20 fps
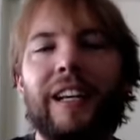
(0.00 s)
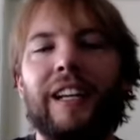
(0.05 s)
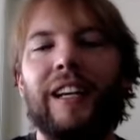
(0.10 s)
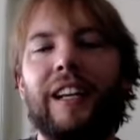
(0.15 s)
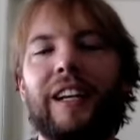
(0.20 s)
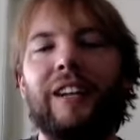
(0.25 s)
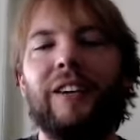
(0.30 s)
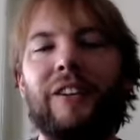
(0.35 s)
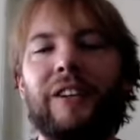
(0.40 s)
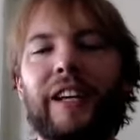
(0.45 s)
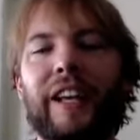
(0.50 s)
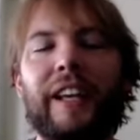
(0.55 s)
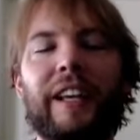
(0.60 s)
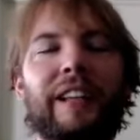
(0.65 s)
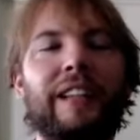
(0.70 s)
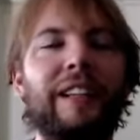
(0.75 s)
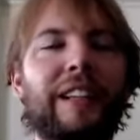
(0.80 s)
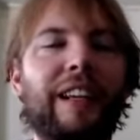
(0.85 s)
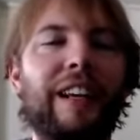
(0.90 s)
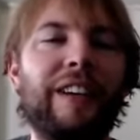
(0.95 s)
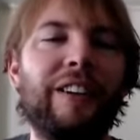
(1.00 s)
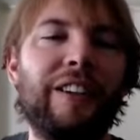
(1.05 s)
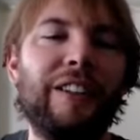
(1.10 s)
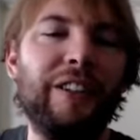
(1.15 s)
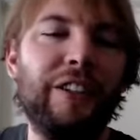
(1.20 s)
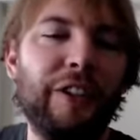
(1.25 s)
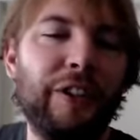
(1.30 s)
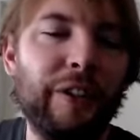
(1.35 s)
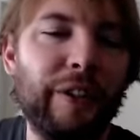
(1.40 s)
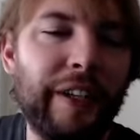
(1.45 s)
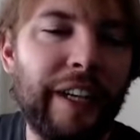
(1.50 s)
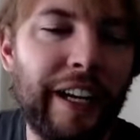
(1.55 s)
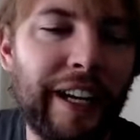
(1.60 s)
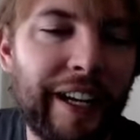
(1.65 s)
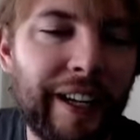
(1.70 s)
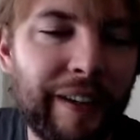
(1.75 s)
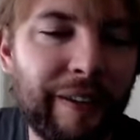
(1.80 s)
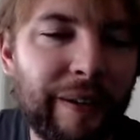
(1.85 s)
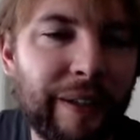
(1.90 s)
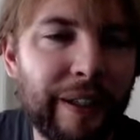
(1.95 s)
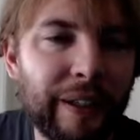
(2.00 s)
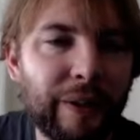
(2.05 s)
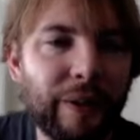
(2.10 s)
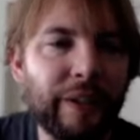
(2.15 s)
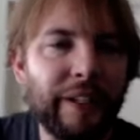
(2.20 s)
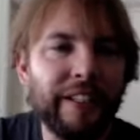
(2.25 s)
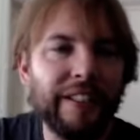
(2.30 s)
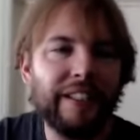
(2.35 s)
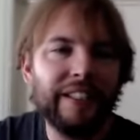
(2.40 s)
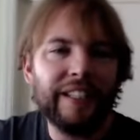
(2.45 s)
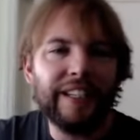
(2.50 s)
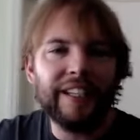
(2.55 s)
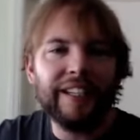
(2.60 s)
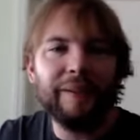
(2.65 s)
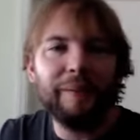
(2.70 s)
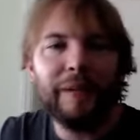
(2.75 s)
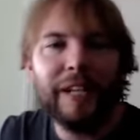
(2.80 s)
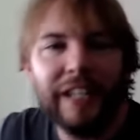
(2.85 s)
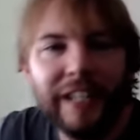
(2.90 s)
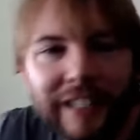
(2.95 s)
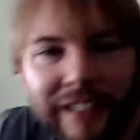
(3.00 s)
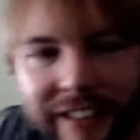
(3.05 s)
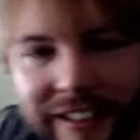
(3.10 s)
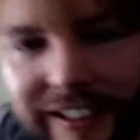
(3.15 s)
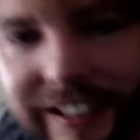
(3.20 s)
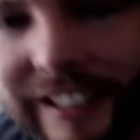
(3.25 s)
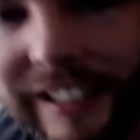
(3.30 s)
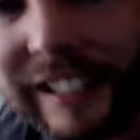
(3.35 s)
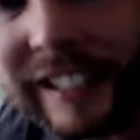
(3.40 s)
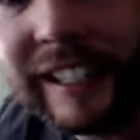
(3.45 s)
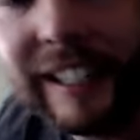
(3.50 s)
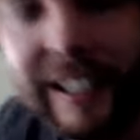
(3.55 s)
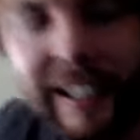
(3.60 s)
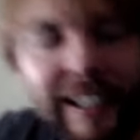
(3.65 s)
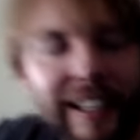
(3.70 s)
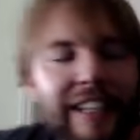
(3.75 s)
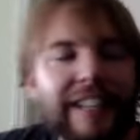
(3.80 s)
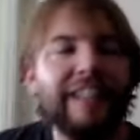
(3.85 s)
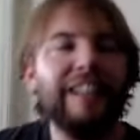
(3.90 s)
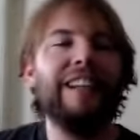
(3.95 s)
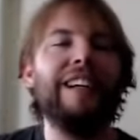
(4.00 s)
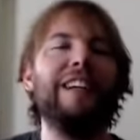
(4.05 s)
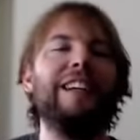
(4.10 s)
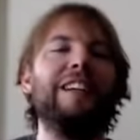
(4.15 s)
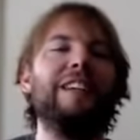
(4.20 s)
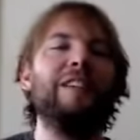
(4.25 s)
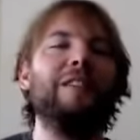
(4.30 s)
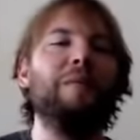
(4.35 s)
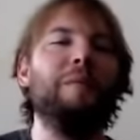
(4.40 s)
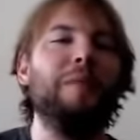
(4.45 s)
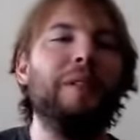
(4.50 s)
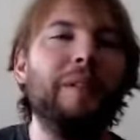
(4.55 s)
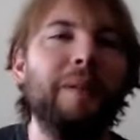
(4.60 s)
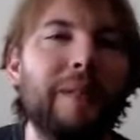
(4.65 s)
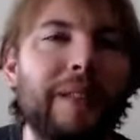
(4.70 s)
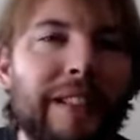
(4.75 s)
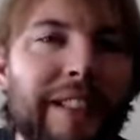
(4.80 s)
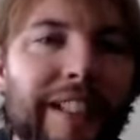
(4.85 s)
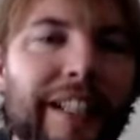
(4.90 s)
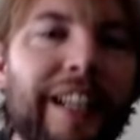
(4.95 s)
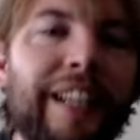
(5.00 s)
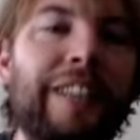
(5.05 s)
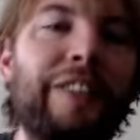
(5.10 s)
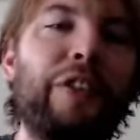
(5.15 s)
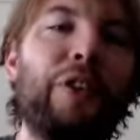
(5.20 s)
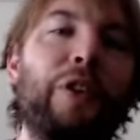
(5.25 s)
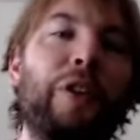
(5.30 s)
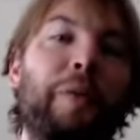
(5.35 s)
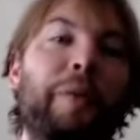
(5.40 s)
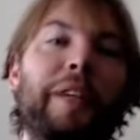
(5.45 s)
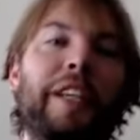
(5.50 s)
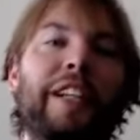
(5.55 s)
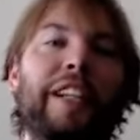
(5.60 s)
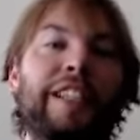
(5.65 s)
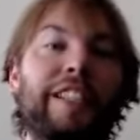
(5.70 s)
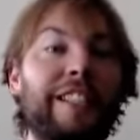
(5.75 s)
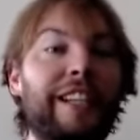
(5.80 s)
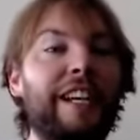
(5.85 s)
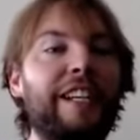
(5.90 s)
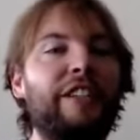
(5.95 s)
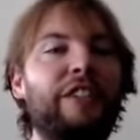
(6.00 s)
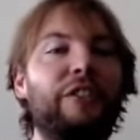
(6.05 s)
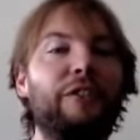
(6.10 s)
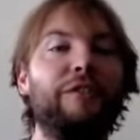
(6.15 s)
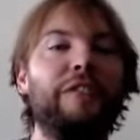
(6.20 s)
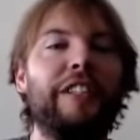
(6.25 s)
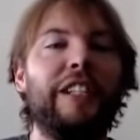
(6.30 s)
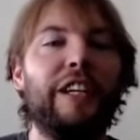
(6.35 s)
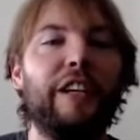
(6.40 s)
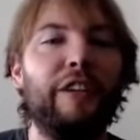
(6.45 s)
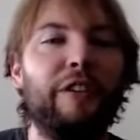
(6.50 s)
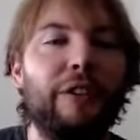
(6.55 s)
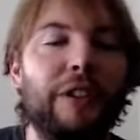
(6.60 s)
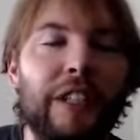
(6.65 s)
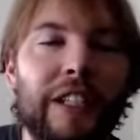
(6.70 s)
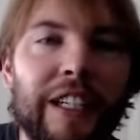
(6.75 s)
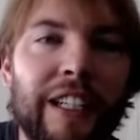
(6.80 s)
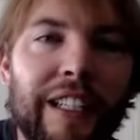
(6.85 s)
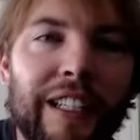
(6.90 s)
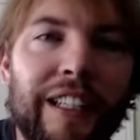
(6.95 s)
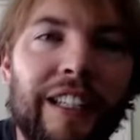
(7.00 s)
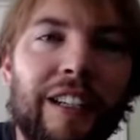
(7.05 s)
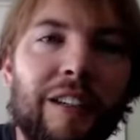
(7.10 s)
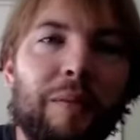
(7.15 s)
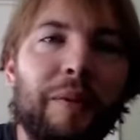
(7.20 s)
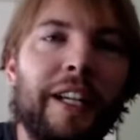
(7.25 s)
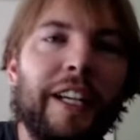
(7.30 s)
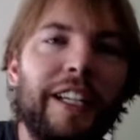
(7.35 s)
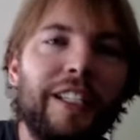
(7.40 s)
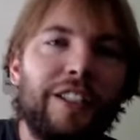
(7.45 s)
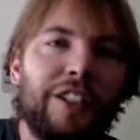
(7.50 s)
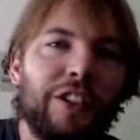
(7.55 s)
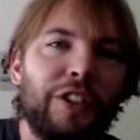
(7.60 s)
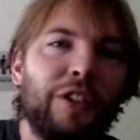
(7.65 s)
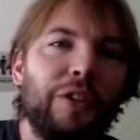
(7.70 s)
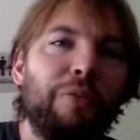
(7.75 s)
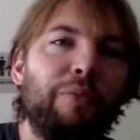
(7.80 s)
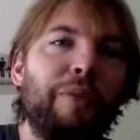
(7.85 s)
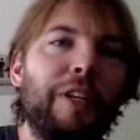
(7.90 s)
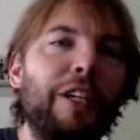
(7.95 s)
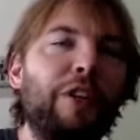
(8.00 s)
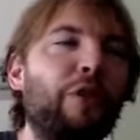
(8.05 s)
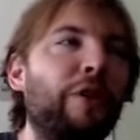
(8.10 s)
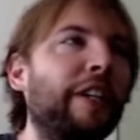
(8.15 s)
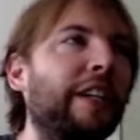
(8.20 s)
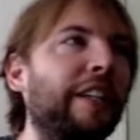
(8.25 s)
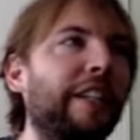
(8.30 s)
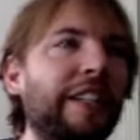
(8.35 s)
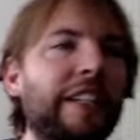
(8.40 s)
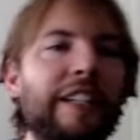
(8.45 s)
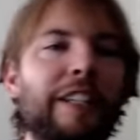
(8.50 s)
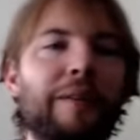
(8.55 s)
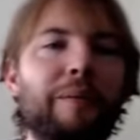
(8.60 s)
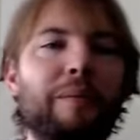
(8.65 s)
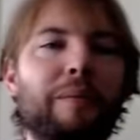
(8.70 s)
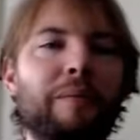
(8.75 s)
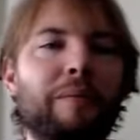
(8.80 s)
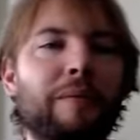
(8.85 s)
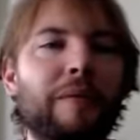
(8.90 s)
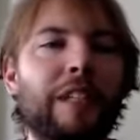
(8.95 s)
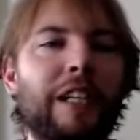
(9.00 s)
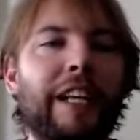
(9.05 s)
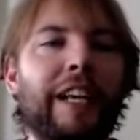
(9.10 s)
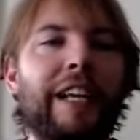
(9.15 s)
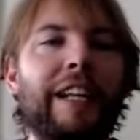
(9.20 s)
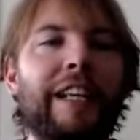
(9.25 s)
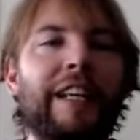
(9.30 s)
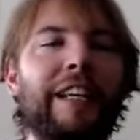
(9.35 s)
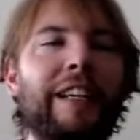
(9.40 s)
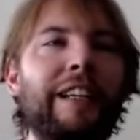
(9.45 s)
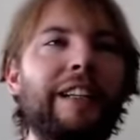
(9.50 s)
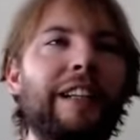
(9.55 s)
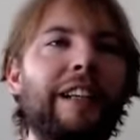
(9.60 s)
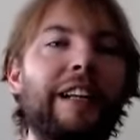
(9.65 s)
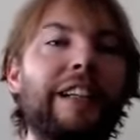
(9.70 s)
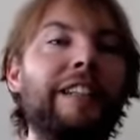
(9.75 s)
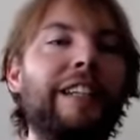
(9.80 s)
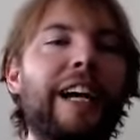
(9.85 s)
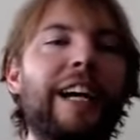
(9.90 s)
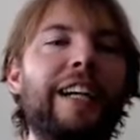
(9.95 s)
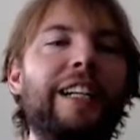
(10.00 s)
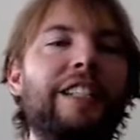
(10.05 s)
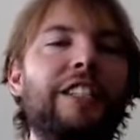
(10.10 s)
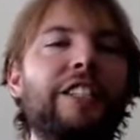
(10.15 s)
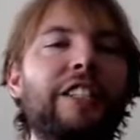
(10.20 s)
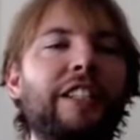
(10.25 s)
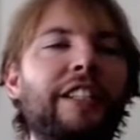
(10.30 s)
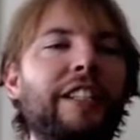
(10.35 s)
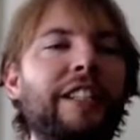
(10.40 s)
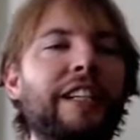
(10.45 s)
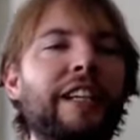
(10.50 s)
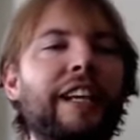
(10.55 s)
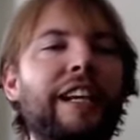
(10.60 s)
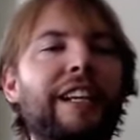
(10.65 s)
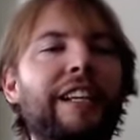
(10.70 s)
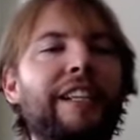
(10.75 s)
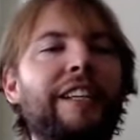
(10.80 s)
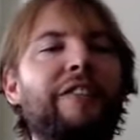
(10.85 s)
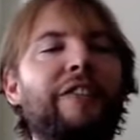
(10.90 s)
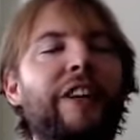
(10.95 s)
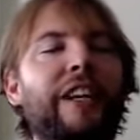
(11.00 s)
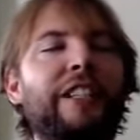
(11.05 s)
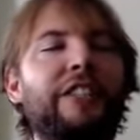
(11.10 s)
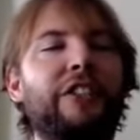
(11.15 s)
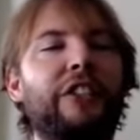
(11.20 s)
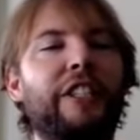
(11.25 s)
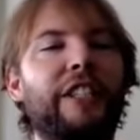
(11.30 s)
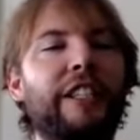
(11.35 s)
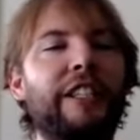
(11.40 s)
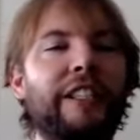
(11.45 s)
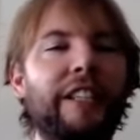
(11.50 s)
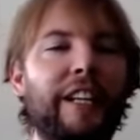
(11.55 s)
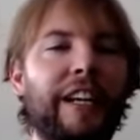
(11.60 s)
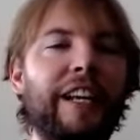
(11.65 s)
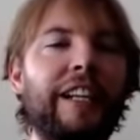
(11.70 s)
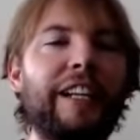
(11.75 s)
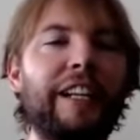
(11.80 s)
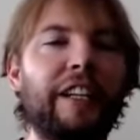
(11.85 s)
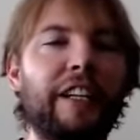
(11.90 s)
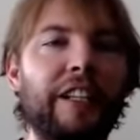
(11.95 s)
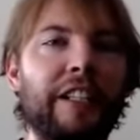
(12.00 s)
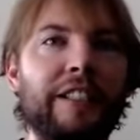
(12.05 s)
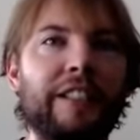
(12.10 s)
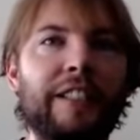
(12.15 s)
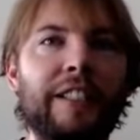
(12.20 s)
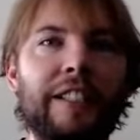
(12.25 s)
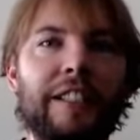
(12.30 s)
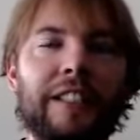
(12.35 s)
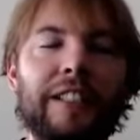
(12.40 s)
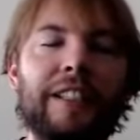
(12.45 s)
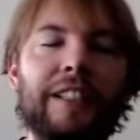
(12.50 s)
Okay, I'm going to do a recording today about, um, it's going to be an educational video that'll apply to Bitcoin, Ethereum, any Dash, any investor in any currency.